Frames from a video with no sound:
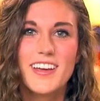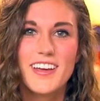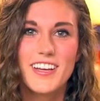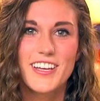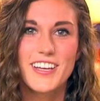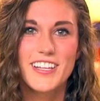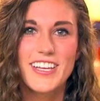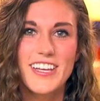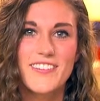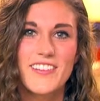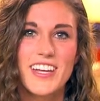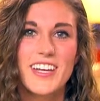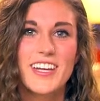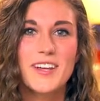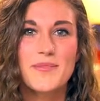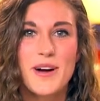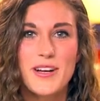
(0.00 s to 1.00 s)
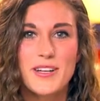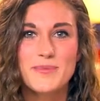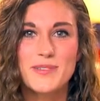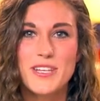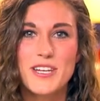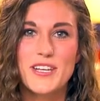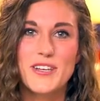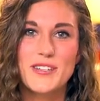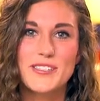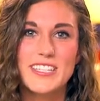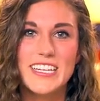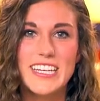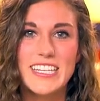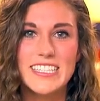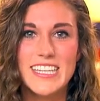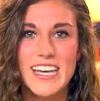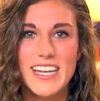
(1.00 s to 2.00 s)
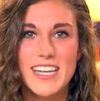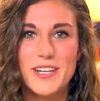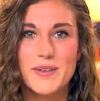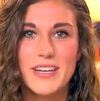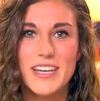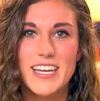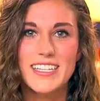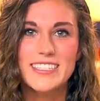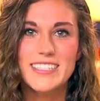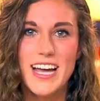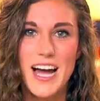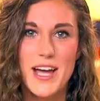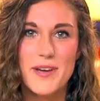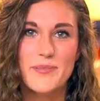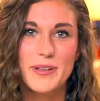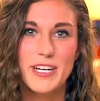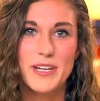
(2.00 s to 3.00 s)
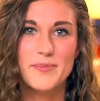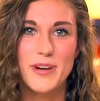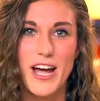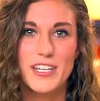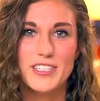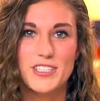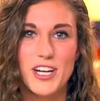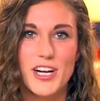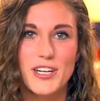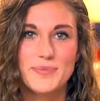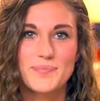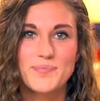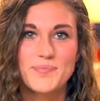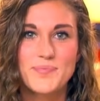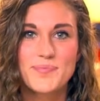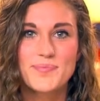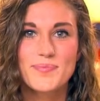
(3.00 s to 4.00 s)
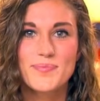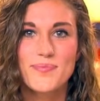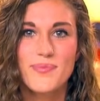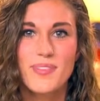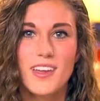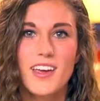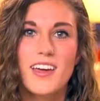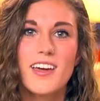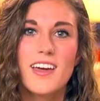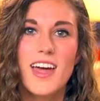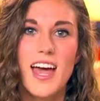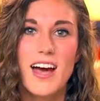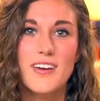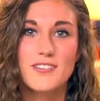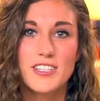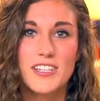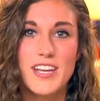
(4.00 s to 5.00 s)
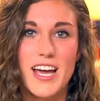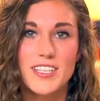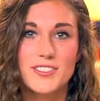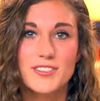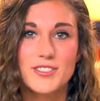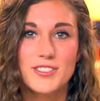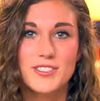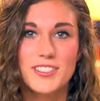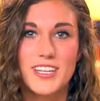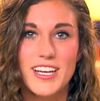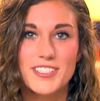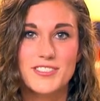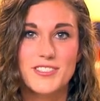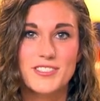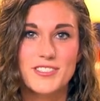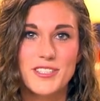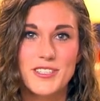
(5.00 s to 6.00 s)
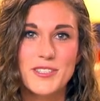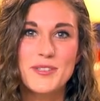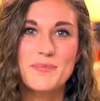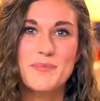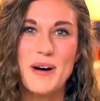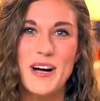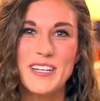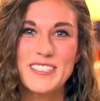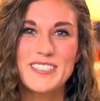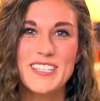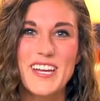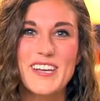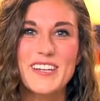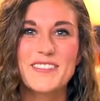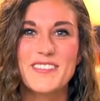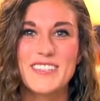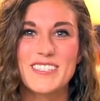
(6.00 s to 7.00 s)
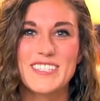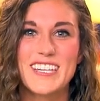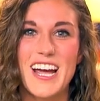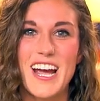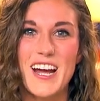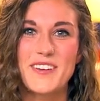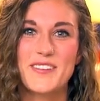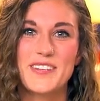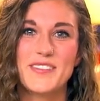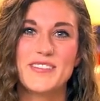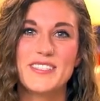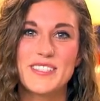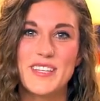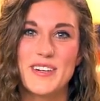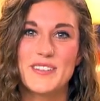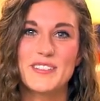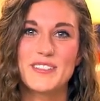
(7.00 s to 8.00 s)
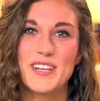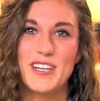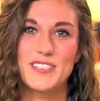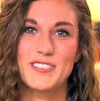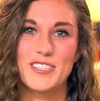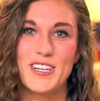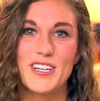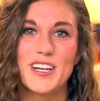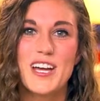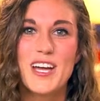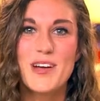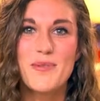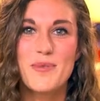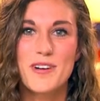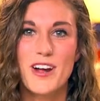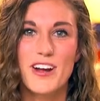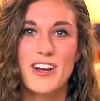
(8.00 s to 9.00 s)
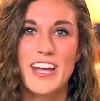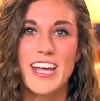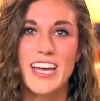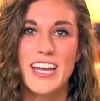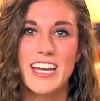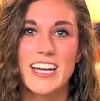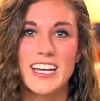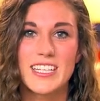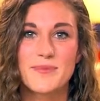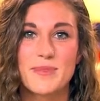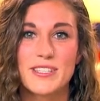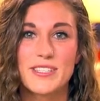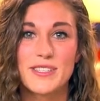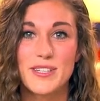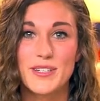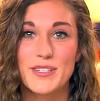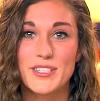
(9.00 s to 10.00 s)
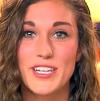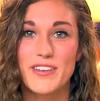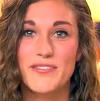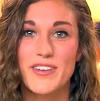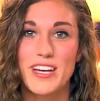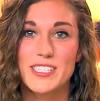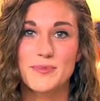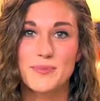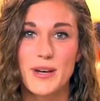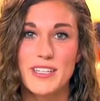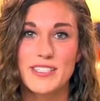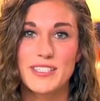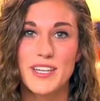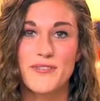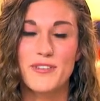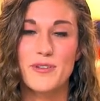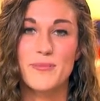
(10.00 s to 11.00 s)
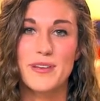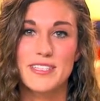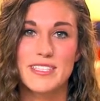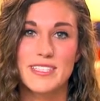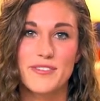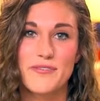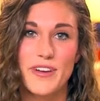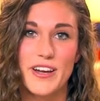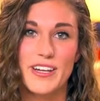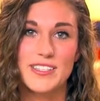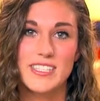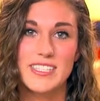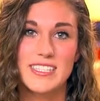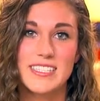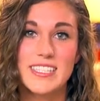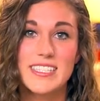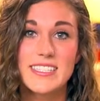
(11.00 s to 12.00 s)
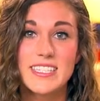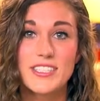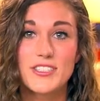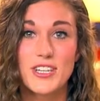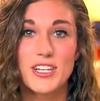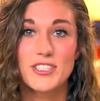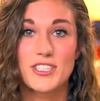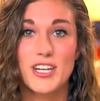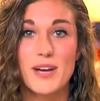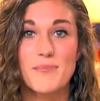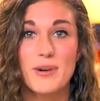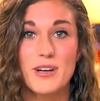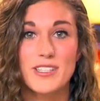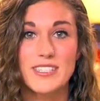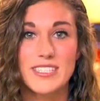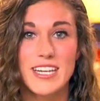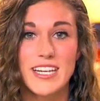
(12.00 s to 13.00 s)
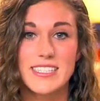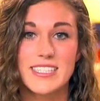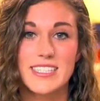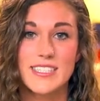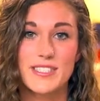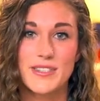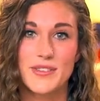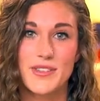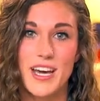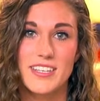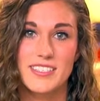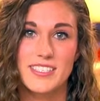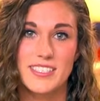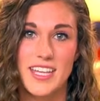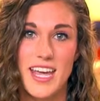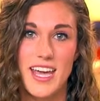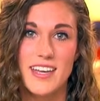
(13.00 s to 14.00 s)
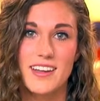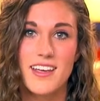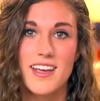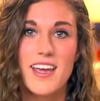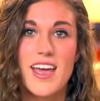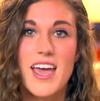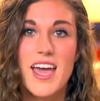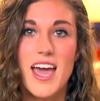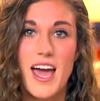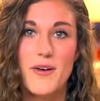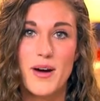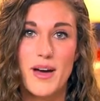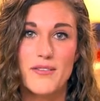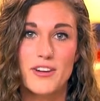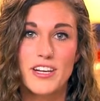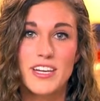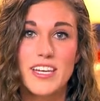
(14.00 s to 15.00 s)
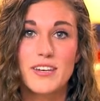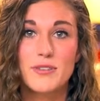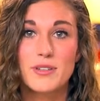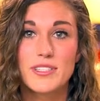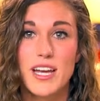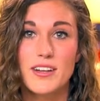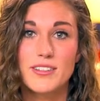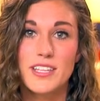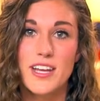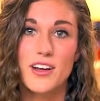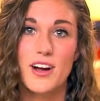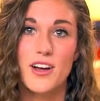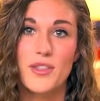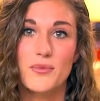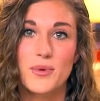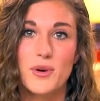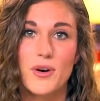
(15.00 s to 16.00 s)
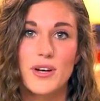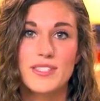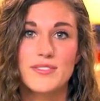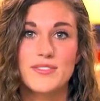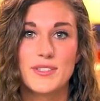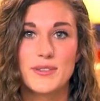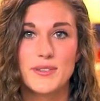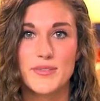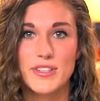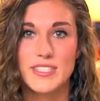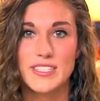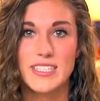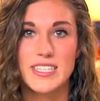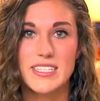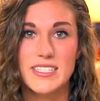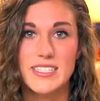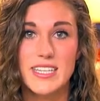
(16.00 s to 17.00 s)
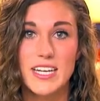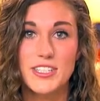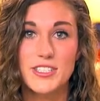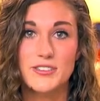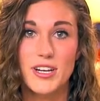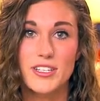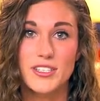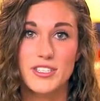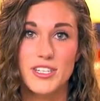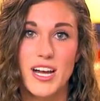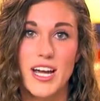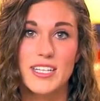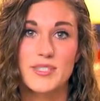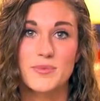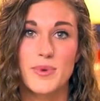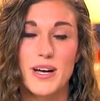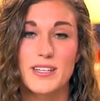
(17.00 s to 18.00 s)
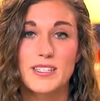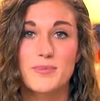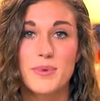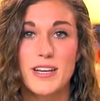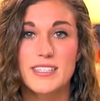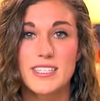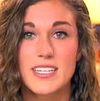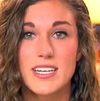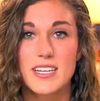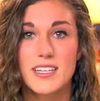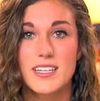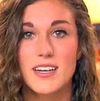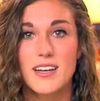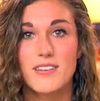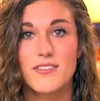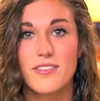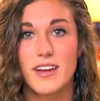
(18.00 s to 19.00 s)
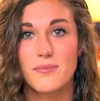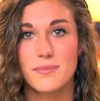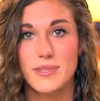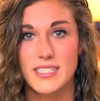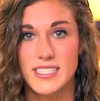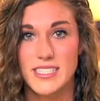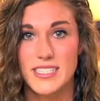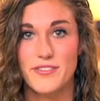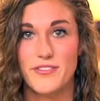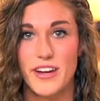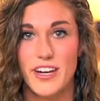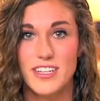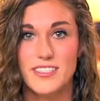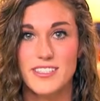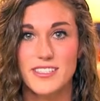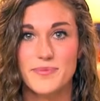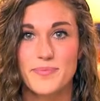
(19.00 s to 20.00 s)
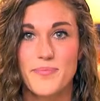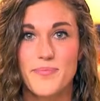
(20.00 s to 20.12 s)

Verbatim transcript: Good evening and welcome to your Newslink Indiana Quick Hits. I'm Blaire Bradshaw. After national, national shirts, Ball State University hired one of its own treasurer. Bernard Hannon has been Associate Vice President for Business Affairs and Assistant Treasurer at Ball State since 2010. However, he will now take on the role as the university's next treasurer as well as President of Business Affairs.